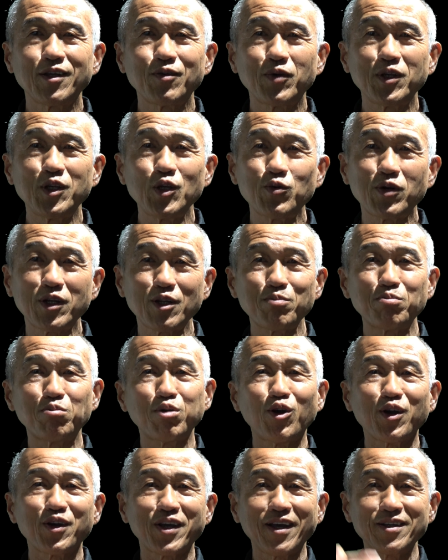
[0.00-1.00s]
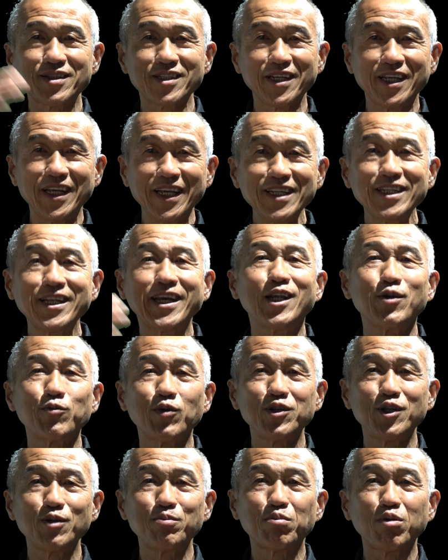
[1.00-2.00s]
when you want to block out the heat and you
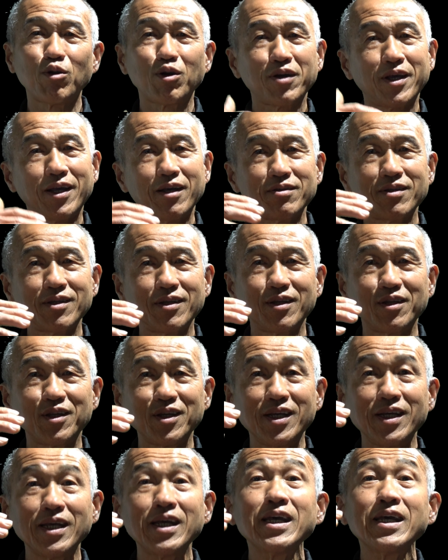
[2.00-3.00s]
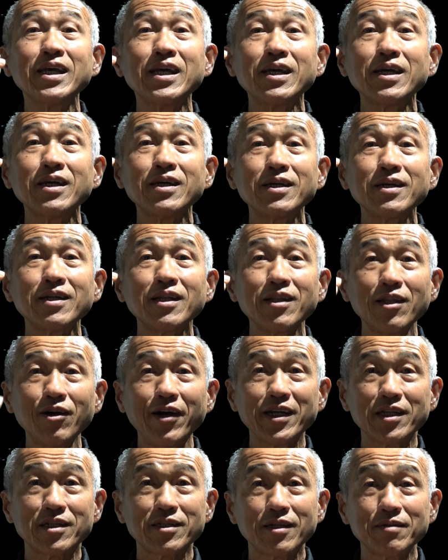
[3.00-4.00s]
want to block out the
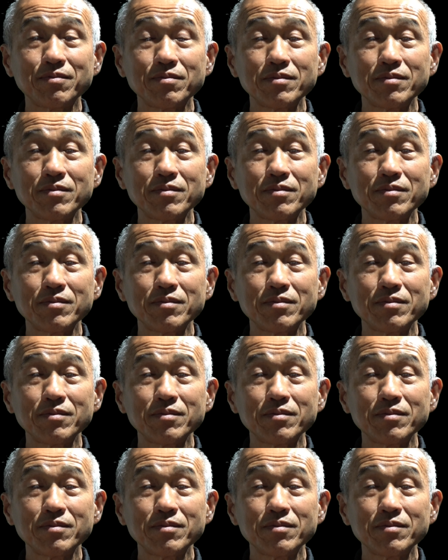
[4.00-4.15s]
light?